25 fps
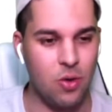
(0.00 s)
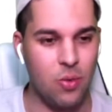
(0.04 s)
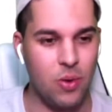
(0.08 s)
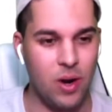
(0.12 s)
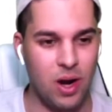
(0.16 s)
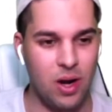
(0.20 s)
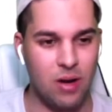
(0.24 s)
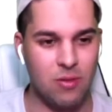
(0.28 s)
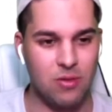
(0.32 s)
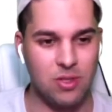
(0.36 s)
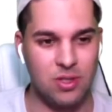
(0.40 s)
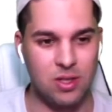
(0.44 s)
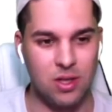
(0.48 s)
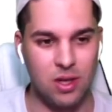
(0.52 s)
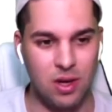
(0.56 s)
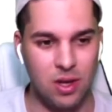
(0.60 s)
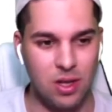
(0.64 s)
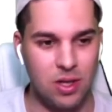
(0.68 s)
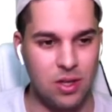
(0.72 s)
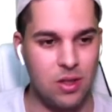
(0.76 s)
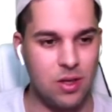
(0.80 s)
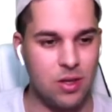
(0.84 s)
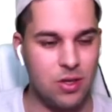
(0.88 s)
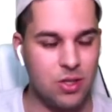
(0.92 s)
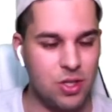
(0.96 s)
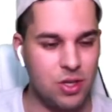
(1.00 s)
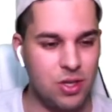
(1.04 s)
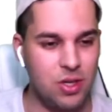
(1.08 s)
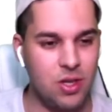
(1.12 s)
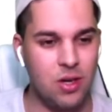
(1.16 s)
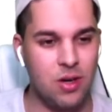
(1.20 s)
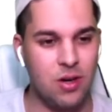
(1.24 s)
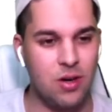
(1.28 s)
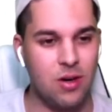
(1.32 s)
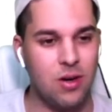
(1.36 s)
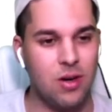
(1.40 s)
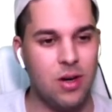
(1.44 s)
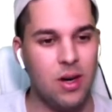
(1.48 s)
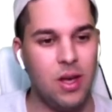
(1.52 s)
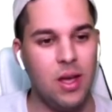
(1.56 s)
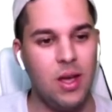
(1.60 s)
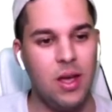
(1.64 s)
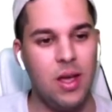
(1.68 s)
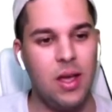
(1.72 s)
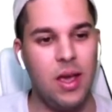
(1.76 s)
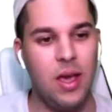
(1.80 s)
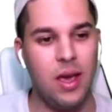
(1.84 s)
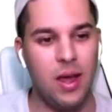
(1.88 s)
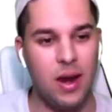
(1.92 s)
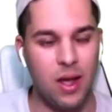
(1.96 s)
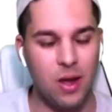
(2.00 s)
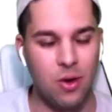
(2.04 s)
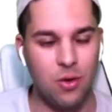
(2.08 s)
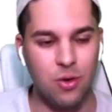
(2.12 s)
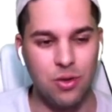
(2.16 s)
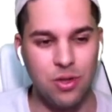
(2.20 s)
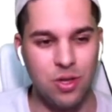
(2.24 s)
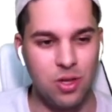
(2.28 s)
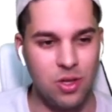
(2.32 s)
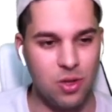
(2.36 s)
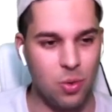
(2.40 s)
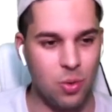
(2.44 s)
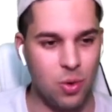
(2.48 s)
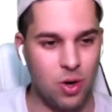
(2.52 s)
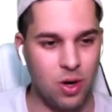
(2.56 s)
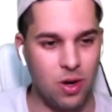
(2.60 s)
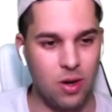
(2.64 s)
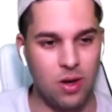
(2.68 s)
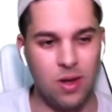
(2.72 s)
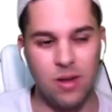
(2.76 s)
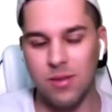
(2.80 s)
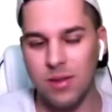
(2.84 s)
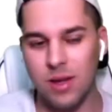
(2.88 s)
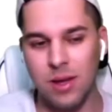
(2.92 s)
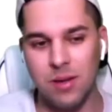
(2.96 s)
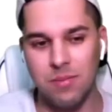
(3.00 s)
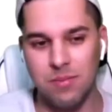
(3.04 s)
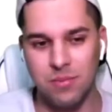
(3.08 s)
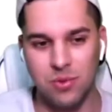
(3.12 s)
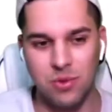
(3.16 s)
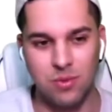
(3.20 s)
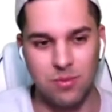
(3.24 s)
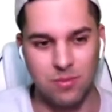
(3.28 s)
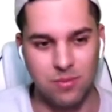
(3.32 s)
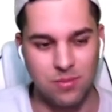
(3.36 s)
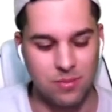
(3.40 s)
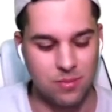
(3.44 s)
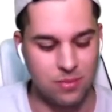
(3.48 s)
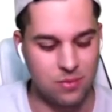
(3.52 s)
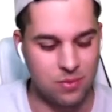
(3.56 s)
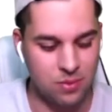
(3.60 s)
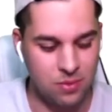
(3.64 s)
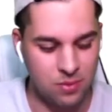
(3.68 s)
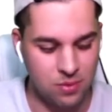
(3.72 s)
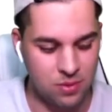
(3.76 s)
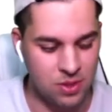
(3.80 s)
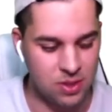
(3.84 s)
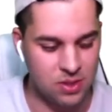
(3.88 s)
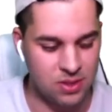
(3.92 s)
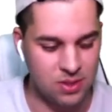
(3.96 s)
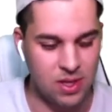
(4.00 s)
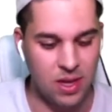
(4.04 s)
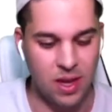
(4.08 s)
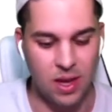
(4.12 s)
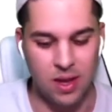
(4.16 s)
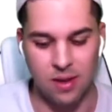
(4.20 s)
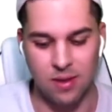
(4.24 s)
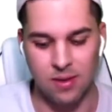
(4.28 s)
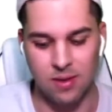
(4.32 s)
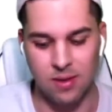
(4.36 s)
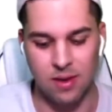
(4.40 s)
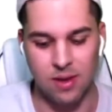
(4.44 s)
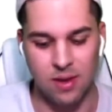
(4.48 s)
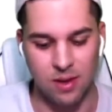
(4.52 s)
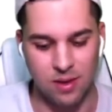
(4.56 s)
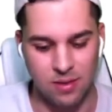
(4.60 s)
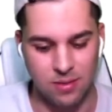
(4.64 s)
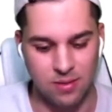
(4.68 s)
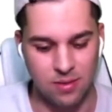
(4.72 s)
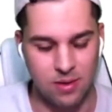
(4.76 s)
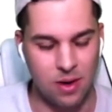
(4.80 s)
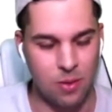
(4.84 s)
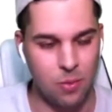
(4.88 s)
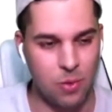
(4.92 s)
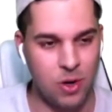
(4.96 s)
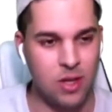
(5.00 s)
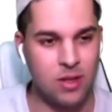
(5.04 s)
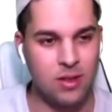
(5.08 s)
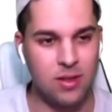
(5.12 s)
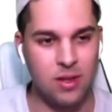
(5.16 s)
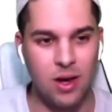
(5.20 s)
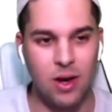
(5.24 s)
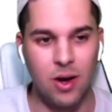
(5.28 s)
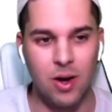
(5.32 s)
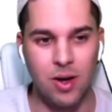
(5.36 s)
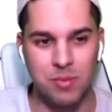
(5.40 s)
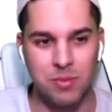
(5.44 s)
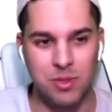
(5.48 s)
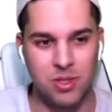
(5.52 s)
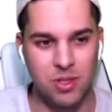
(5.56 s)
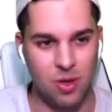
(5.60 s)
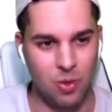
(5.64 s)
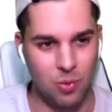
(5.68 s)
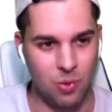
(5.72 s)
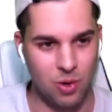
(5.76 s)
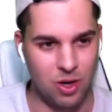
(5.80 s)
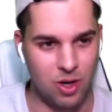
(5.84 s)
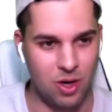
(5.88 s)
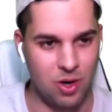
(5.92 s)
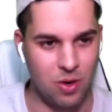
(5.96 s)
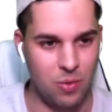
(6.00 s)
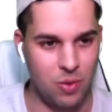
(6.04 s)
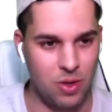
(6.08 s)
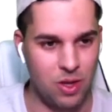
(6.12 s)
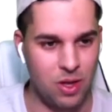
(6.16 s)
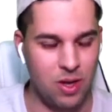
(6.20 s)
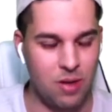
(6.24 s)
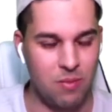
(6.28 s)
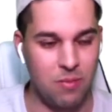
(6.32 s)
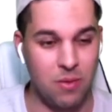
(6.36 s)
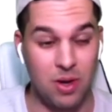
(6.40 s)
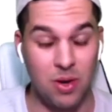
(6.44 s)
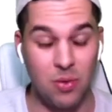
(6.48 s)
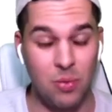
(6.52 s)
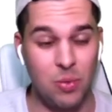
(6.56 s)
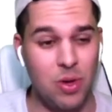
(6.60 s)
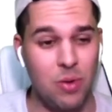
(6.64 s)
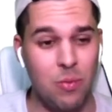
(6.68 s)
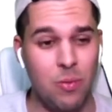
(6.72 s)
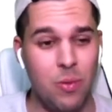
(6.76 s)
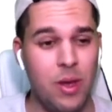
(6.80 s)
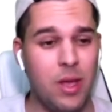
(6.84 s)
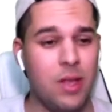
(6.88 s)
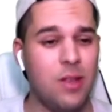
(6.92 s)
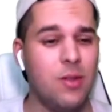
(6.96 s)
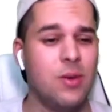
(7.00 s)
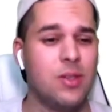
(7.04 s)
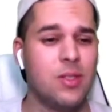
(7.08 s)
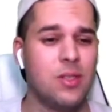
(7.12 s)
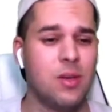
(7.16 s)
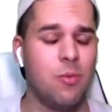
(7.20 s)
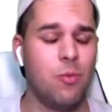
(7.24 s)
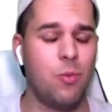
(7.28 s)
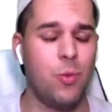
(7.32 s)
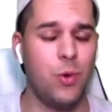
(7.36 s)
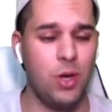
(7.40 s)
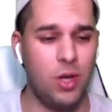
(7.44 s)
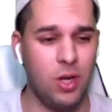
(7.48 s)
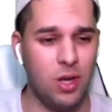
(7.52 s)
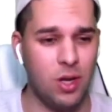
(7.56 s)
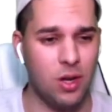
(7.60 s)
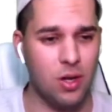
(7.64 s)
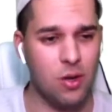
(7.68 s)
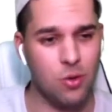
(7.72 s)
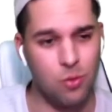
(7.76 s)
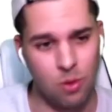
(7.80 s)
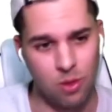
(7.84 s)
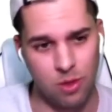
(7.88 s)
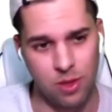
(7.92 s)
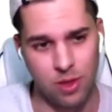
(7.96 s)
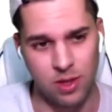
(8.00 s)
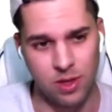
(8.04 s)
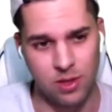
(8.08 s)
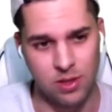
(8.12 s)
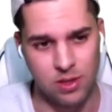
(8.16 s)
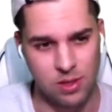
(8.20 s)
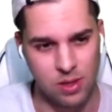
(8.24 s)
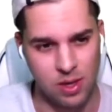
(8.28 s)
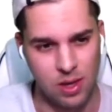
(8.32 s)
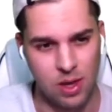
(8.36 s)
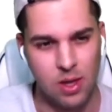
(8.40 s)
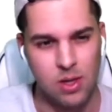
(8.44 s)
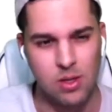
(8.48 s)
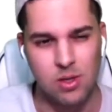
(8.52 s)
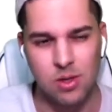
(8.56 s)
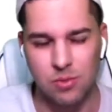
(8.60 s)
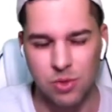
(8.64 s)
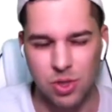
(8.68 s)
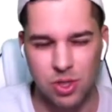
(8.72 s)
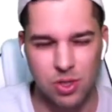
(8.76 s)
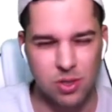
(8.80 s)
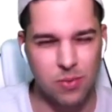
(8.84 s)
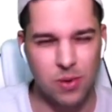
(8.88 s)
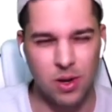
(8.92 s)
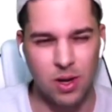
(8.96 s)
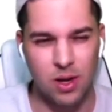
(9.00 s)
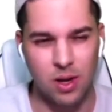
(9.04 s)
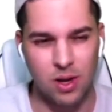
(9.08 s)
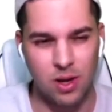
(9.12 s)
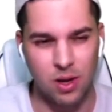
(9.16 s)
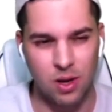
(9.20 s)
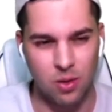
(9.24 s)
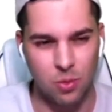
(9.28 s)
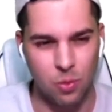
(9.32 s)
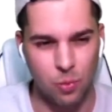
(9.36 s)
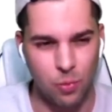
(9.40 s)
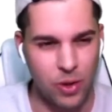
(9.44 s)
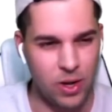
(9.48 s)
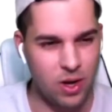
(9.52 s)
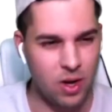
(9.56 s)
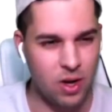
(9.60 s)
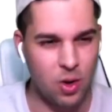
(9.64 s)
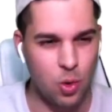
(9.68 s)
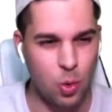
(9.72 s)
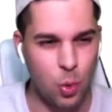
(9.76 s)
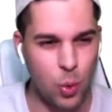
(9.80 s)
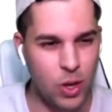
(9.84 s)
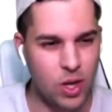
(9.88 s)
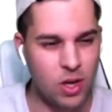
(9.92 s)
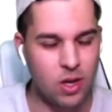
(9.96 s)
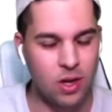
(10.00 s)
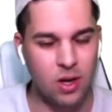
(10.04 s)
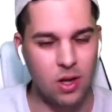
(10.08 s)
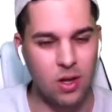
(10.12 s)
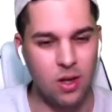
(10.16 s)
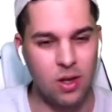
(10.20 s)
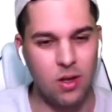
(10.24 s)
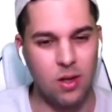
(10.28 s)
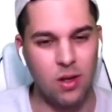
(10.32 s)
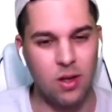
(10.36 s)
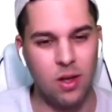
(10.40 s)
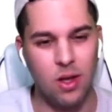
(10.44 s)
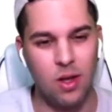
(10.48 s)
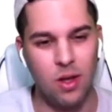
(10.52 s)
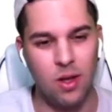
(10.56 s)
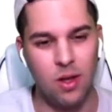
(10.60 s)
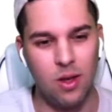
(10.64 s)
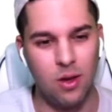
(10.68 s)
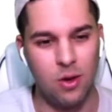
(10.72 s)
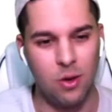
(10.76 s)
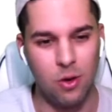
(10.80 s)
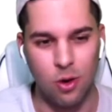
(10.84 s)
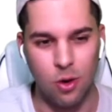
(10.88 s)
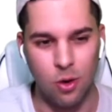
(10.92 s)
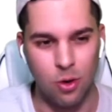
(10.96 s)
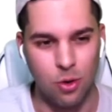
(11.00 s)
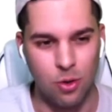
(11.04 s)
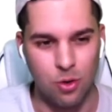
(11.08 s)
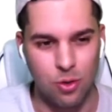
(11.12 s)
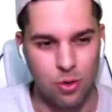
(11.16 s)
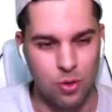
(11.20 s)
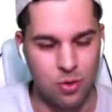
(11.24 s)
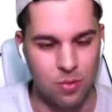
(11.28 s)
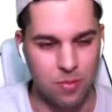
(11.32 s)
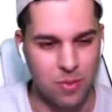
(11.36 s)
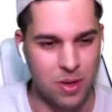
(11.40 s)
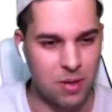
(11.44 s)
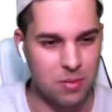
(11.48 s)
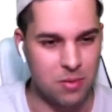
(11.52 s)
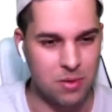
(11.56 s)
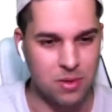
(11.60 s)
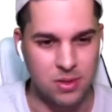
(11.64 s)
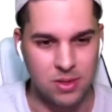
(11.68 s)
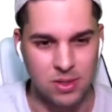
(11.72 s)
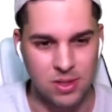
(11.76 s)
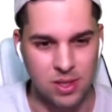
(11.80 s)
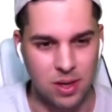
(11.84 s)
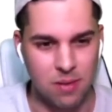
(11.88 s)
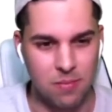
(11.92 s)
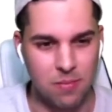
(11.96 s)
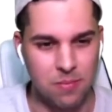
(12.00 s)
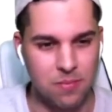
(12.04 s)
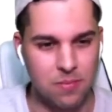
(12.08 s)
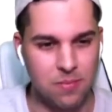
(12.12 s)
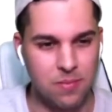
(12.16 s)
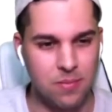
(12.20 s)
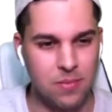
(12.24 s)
I was the lead engineer, and I continue work. And then this day, like not right now, I'm still working with him, and we made some really cool things. So I'm just want to like very quickly go through maybe some